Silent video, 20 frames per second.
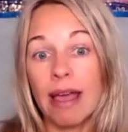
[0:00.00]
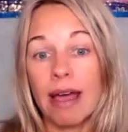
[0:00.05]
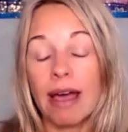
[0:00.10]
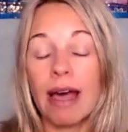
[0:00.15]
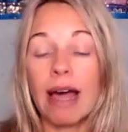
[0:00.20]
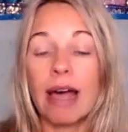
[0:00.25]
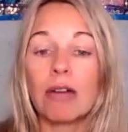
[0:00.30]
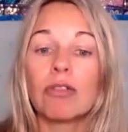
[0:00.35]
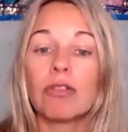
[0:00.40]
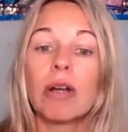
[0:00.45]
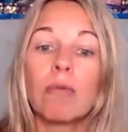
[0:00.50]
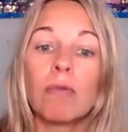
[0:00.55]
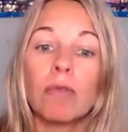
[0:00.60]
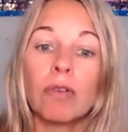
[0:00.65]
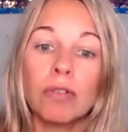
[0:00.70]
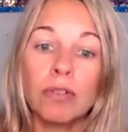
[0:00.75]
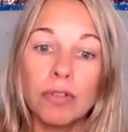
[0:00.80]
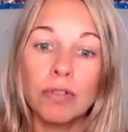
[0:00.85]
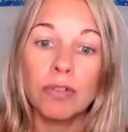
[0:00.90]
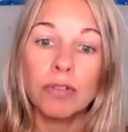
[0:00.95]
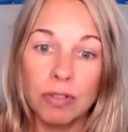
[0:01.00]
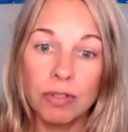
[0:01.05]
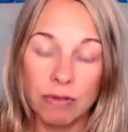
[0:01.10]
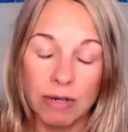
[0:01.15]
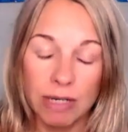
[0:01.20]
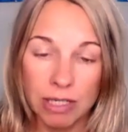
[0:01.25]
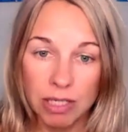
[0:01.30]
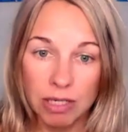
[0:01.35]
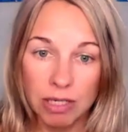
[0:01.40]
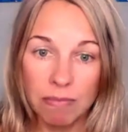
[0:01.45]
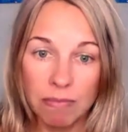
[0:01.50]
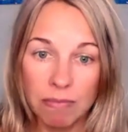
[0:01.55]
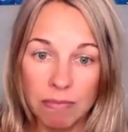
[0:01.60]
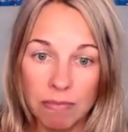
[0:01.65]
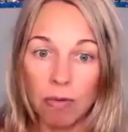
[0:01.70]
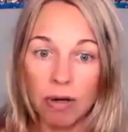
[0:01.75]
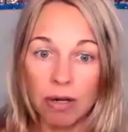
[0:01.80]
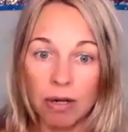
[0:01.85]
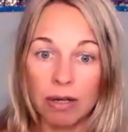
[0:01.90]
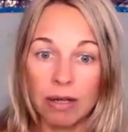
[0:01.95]
how do I want to structure my
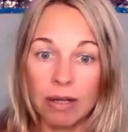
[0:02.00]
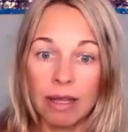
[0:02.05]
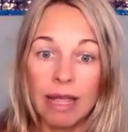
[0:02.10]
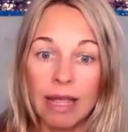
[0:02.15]
work,